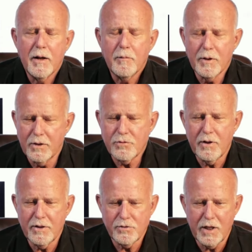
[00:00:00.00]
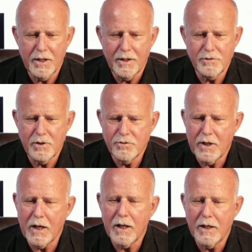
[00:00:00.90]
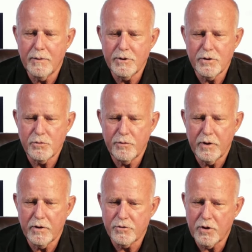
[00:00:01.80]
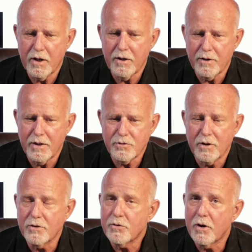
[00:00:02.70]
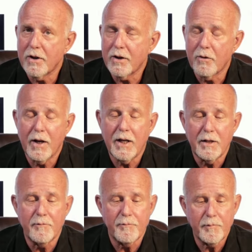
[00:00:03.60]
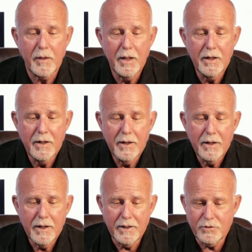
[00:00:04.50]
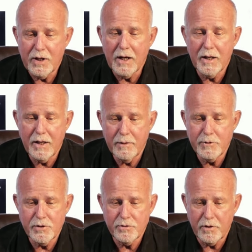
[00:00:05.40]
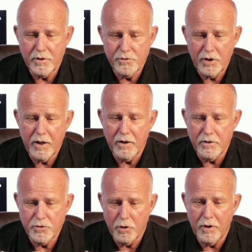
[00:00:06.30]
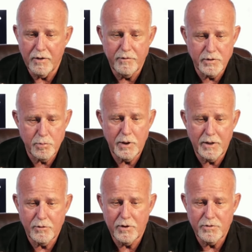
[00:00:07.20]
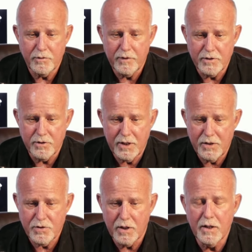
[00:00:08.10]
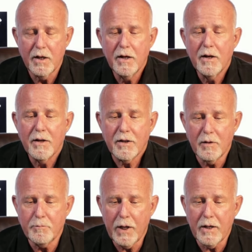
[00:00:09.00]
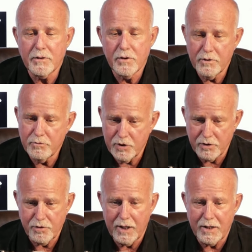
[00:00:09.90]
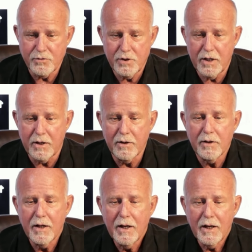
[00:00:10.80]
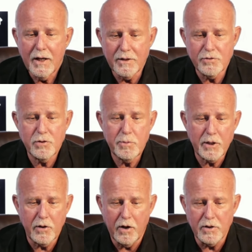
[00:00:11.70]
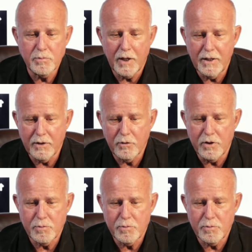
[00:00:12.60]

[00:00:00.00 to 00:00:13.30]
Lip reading: But listen to this headline. It says, satellite images reveal the Sahara Desert is turning green. And satellite images of the Sahara show a visible increase in vegetation compared to just last year. And this has been caused by an increased